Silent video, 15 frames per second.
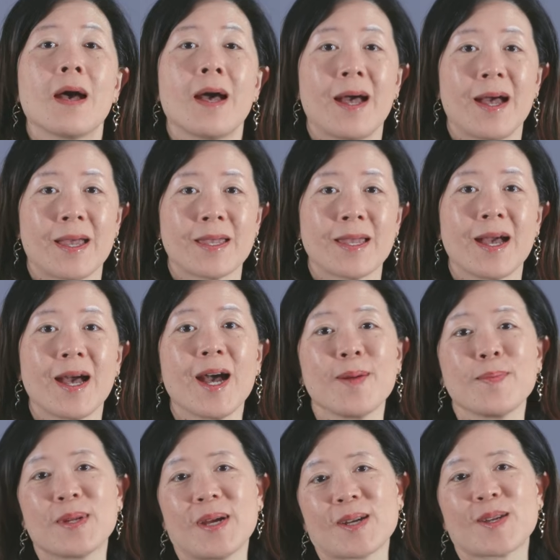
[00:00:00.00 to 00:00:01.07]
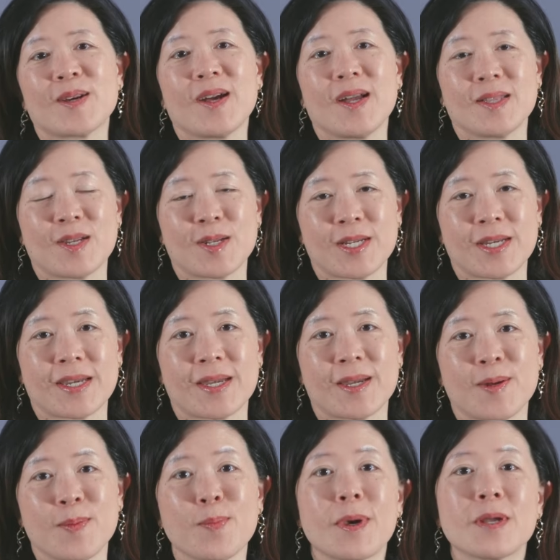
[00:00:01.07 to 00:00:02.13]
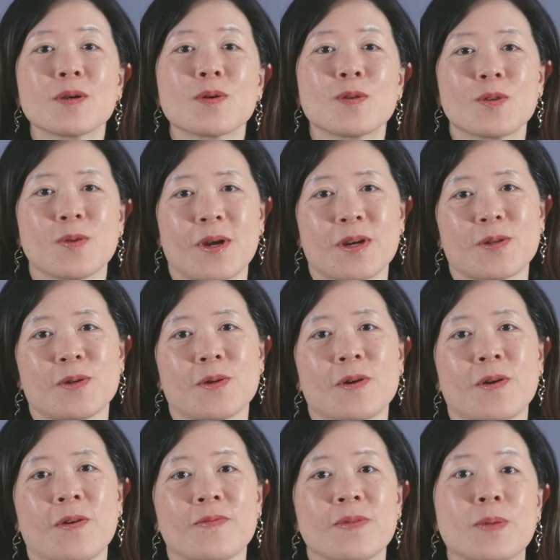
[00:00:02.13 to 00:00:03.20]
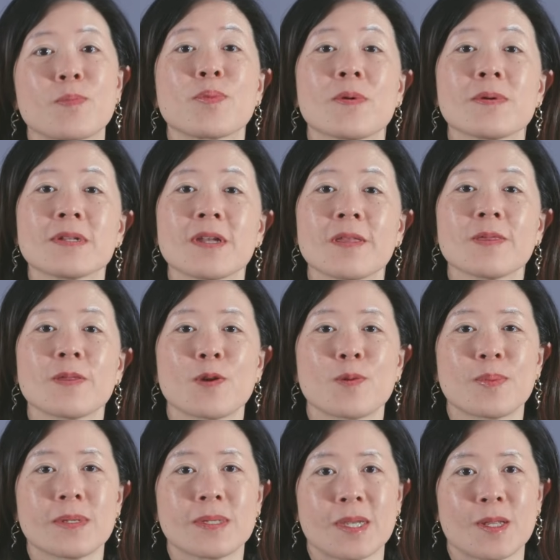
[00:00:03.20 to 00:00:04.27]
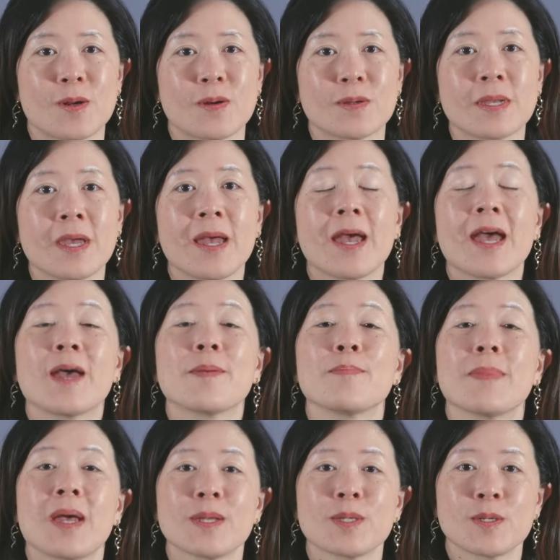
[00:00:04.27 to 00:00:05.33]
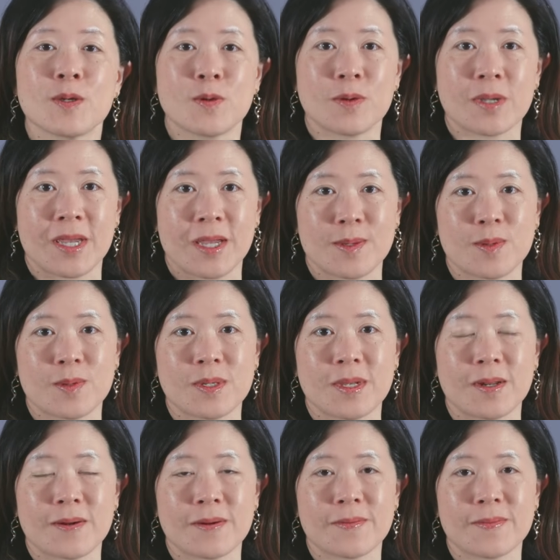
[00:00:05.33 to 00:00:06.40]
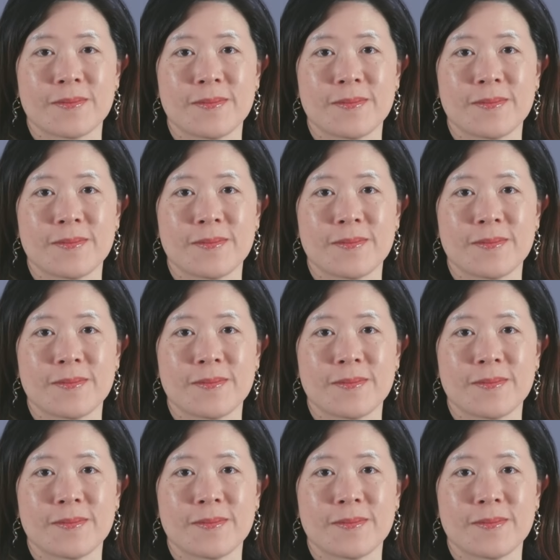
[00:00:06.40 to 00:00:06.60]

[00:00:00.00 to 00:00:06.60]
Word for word: Hi, I'm Dr. Helen Shih, Medical Director of the Proton Therapy Centers at Mass General Cancer Center.